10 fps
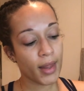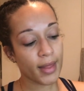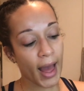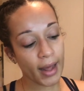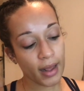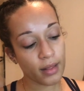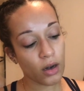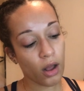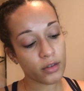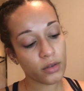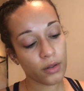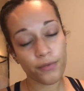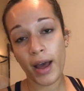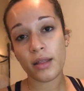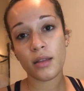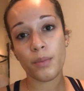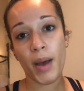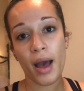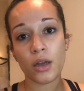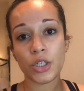That, and then also the fact that the
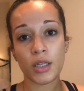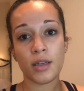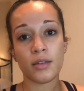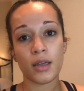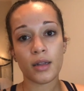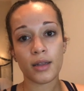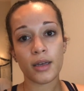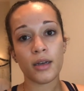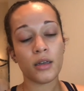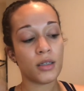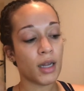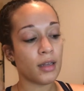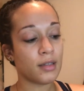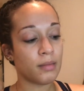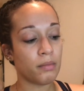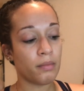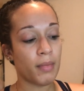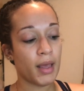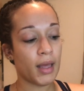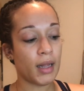packaging isn't clear does
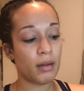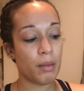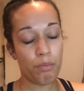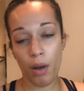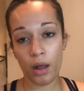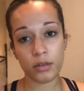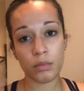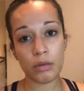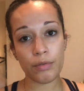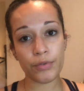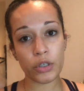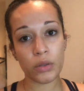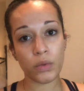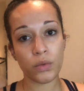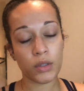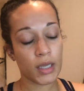make it impossible for you to